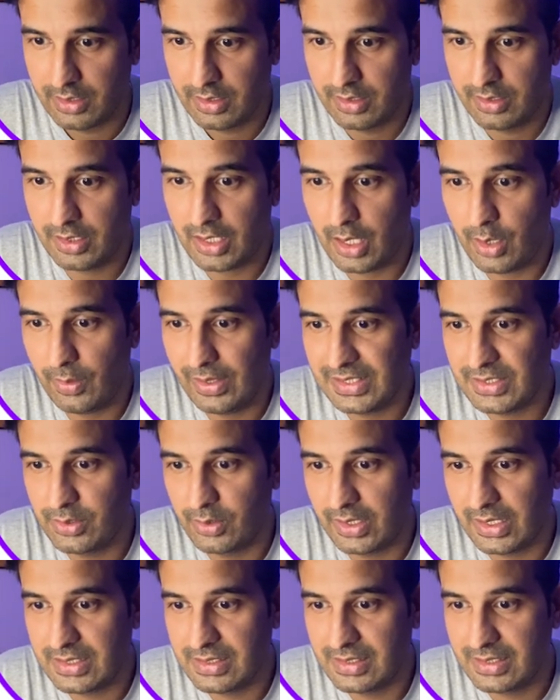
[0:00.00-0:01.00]
Now, as you
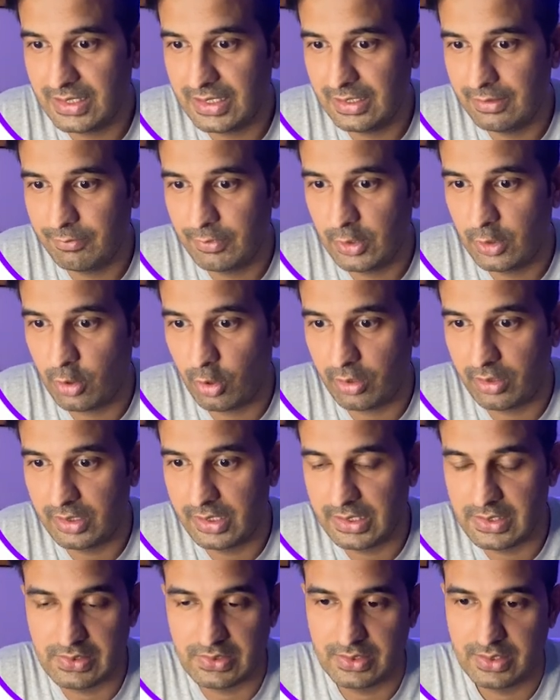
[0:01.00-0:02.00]
can see, we got
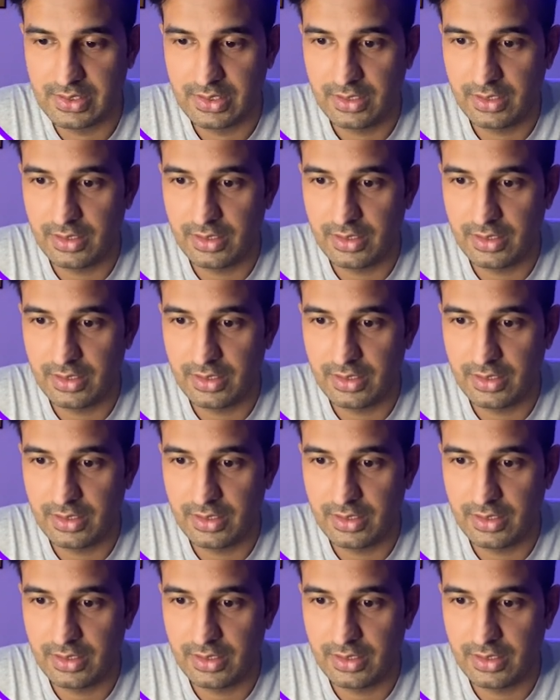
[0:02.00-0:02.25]
this.